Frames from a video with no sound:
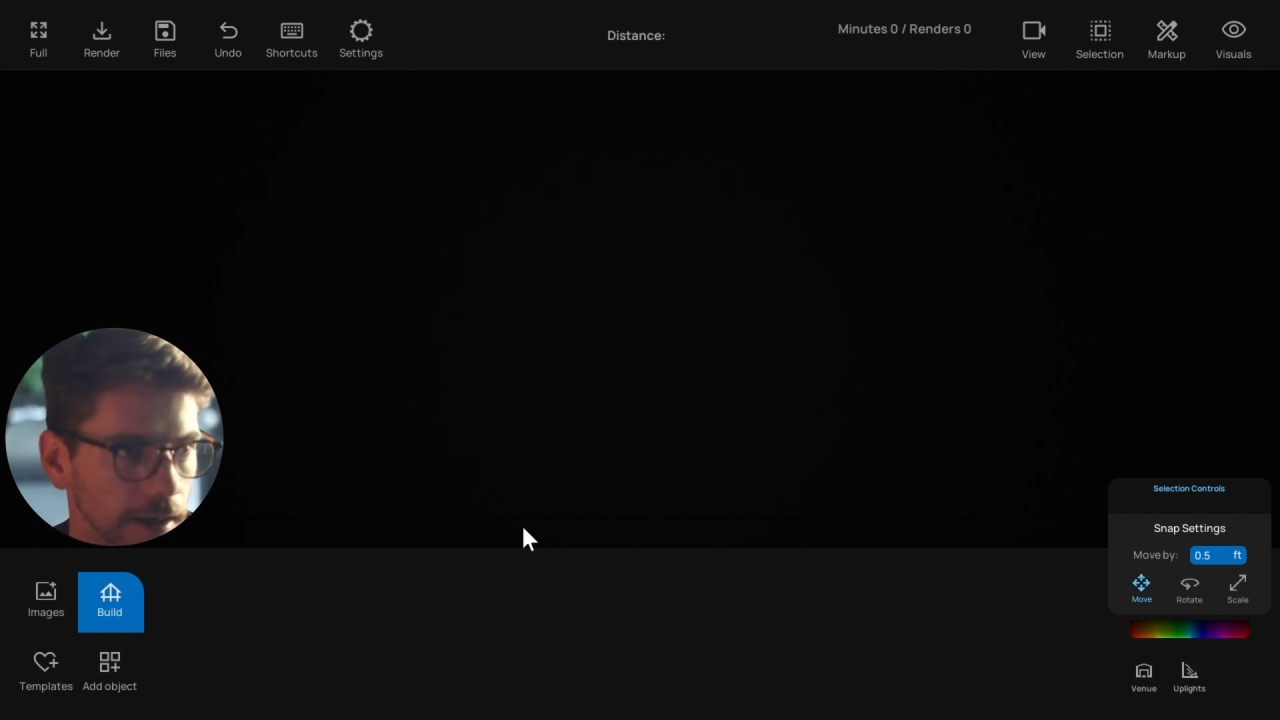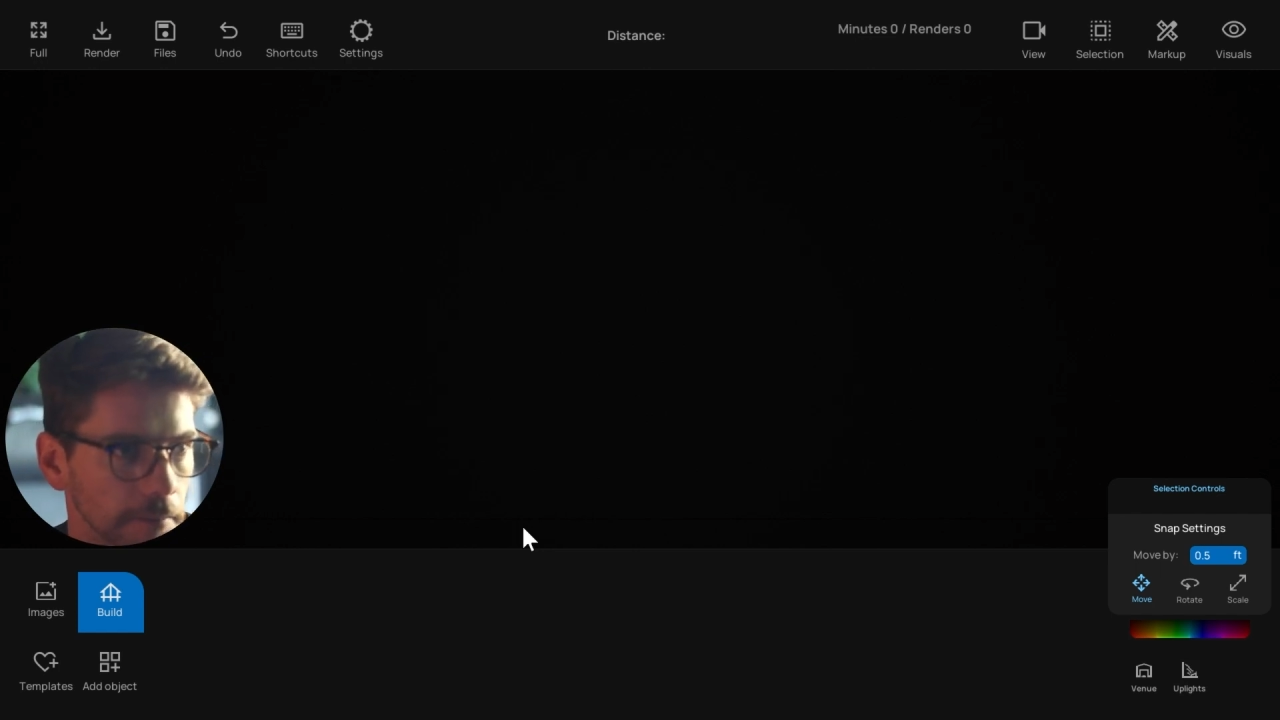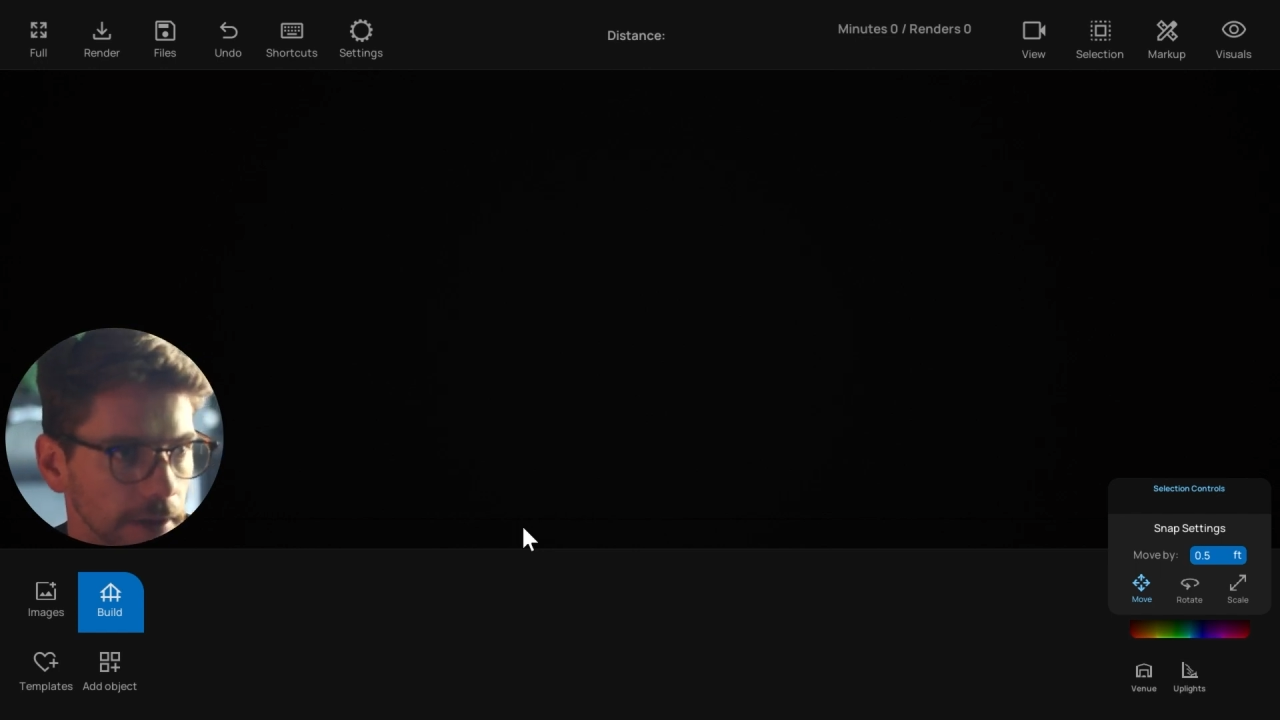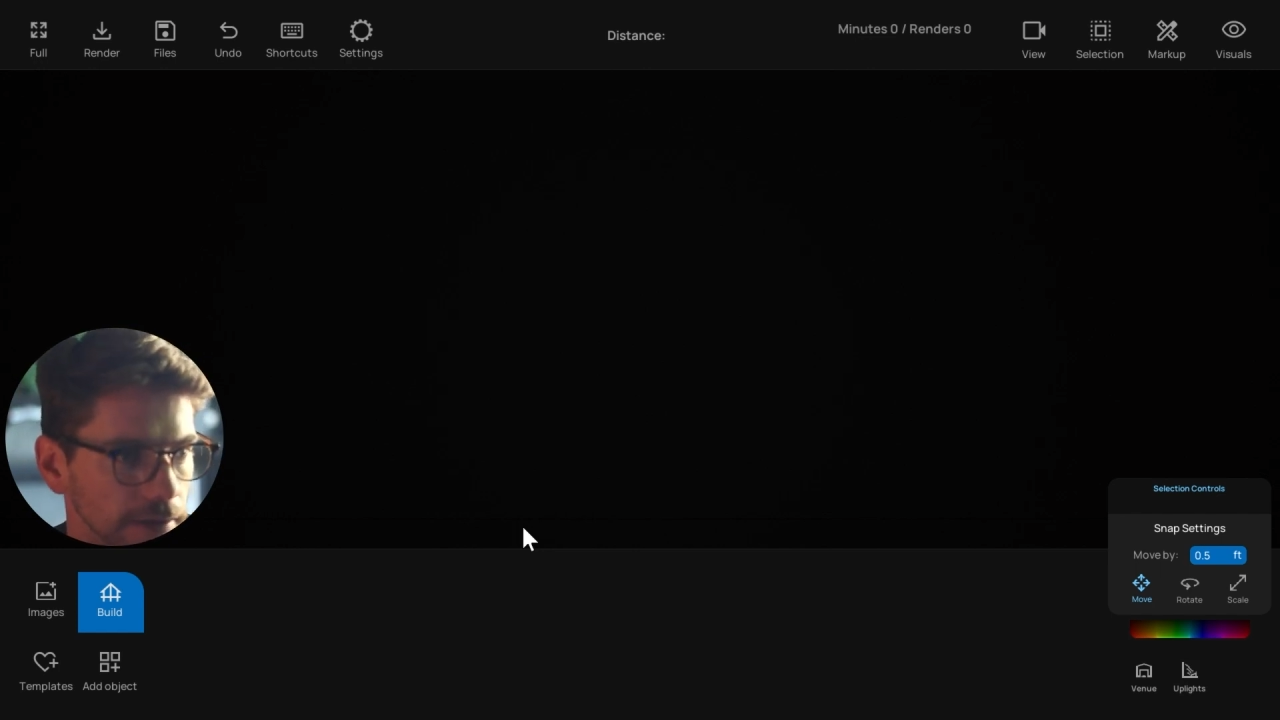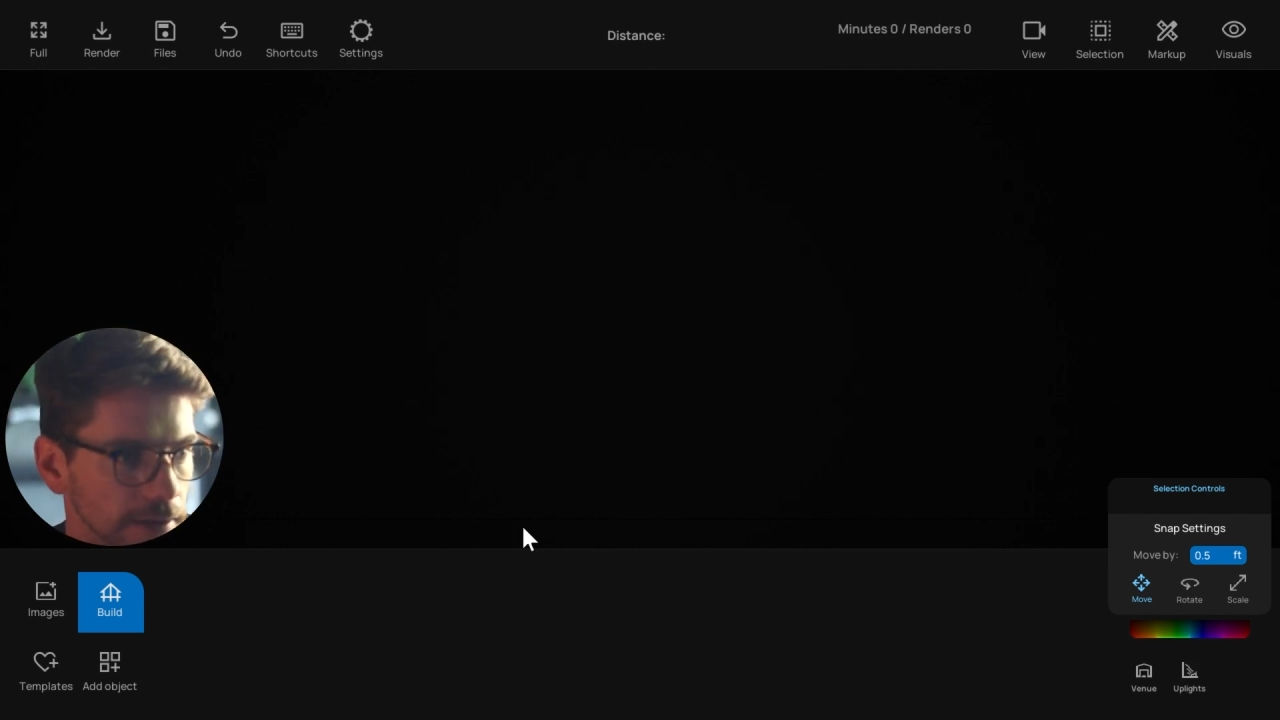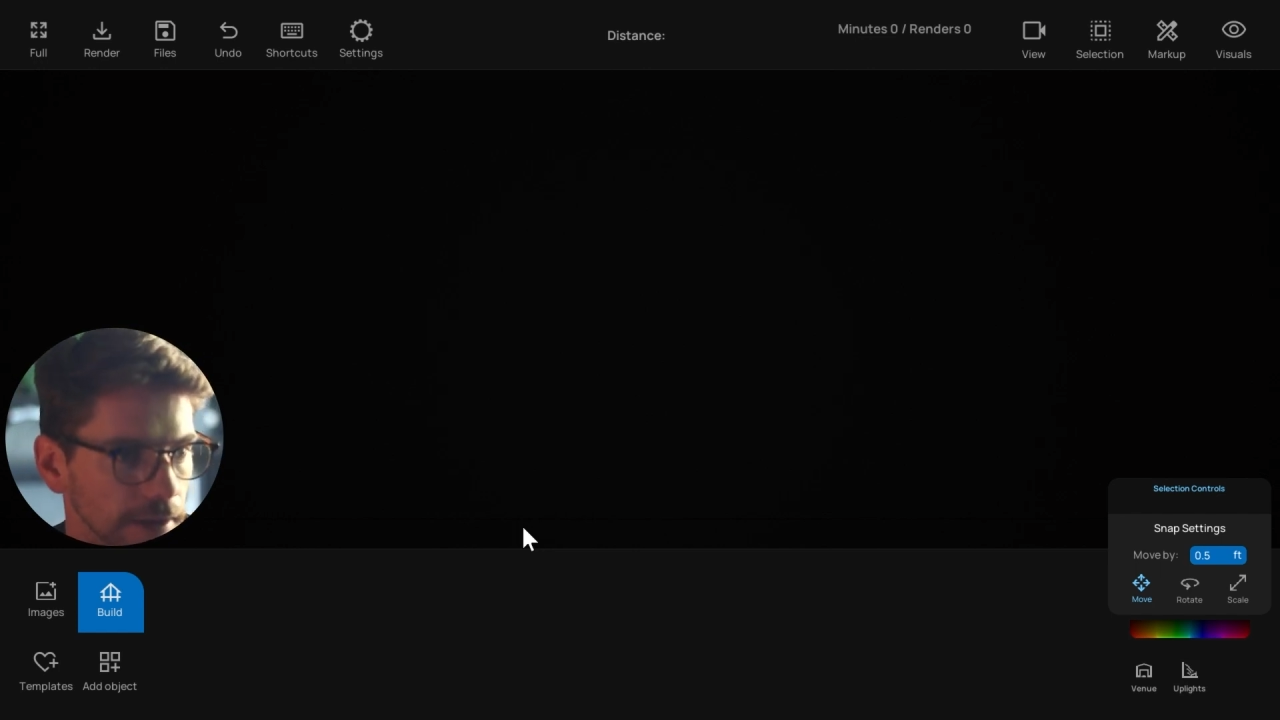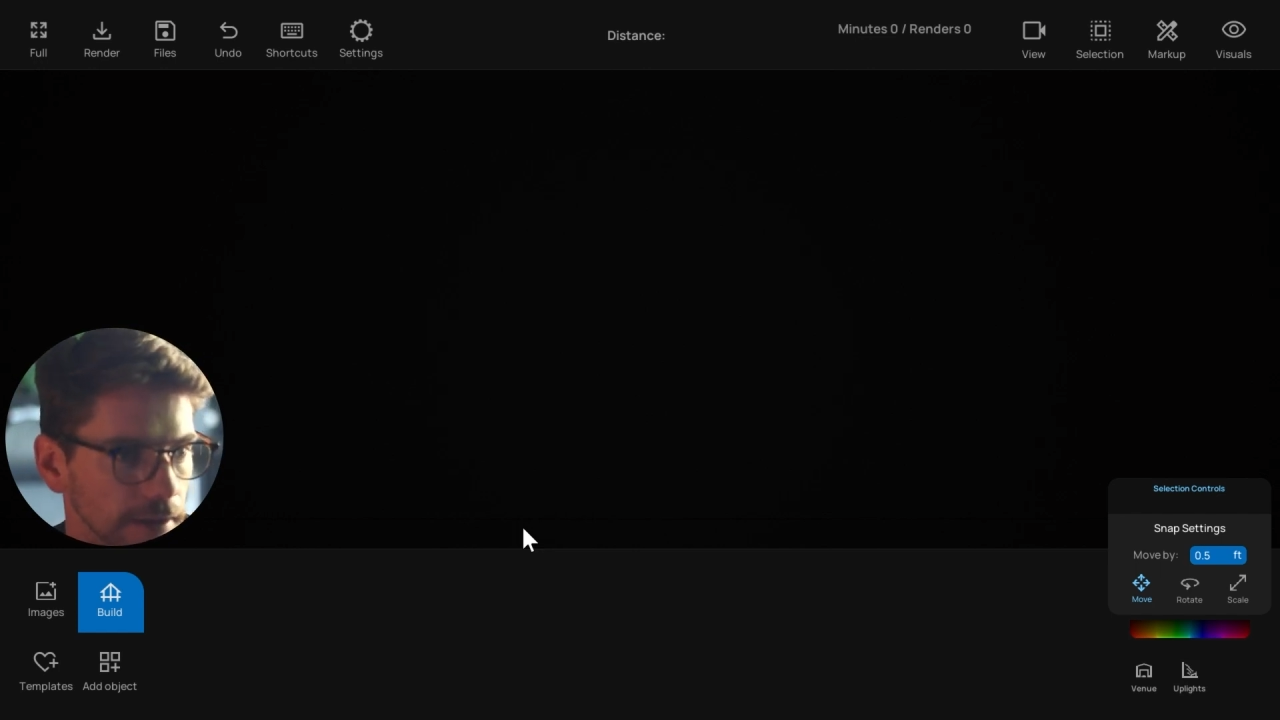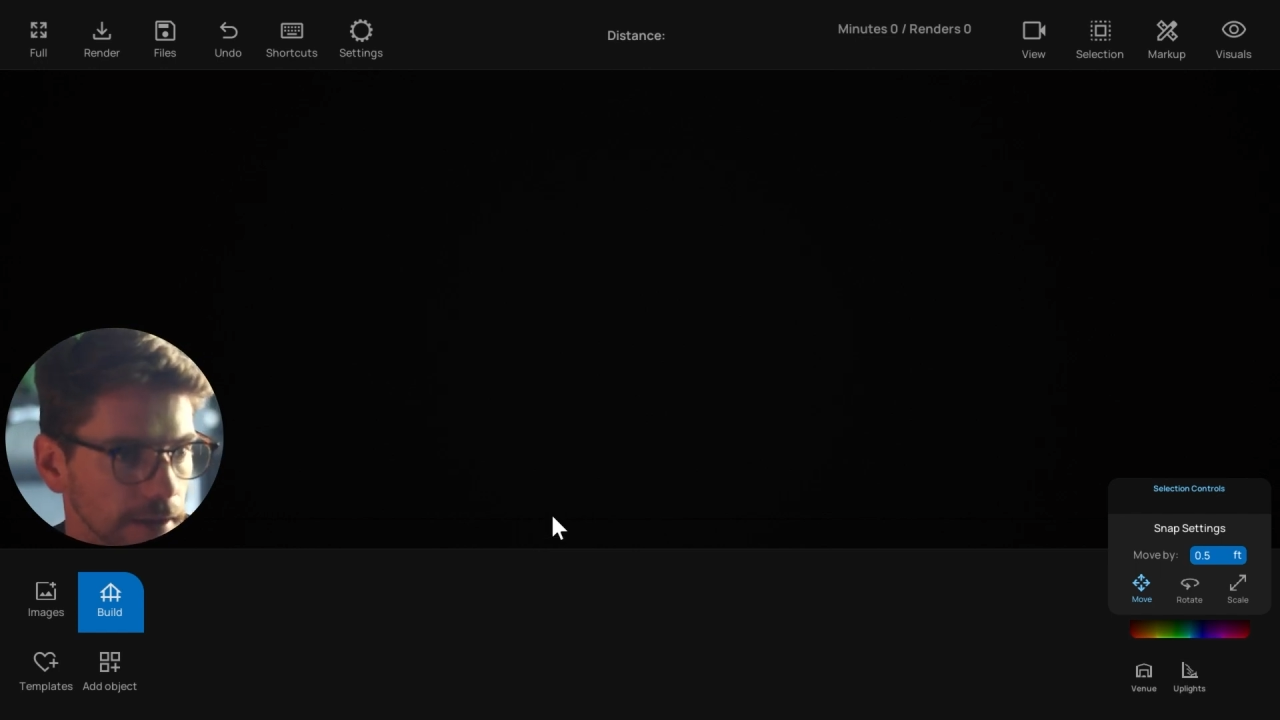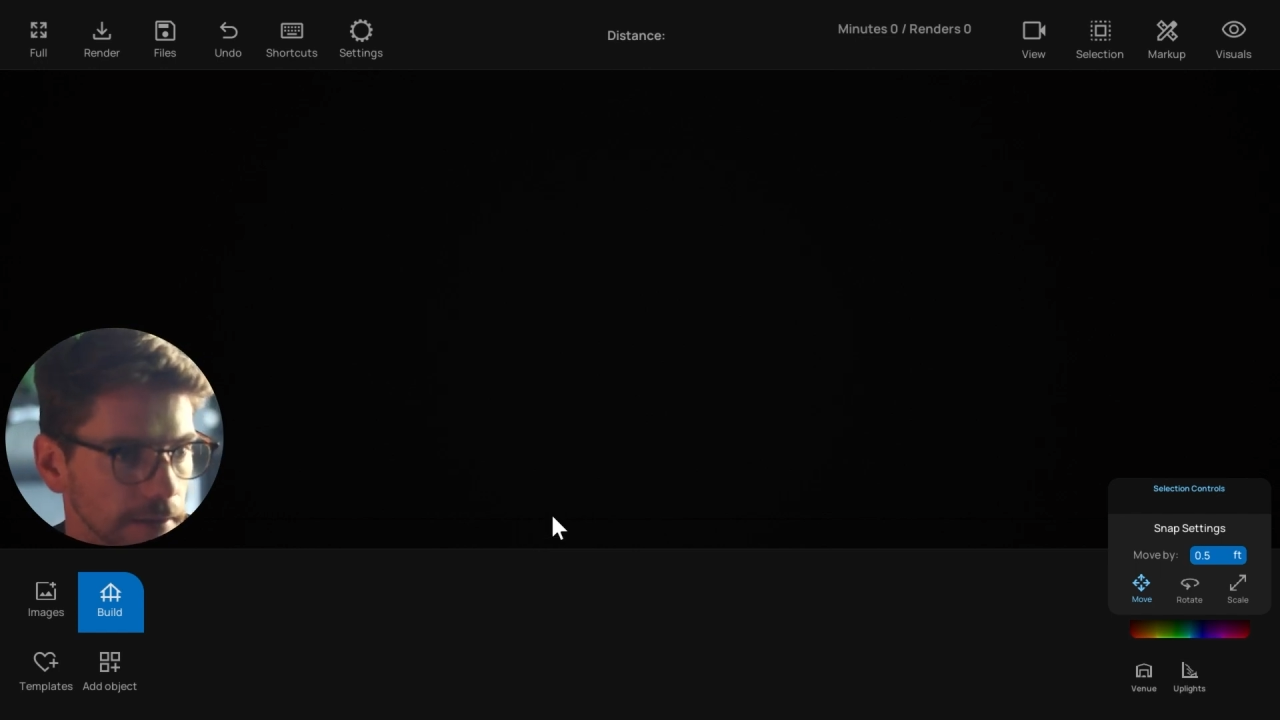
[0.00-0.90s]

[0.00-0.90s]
complex than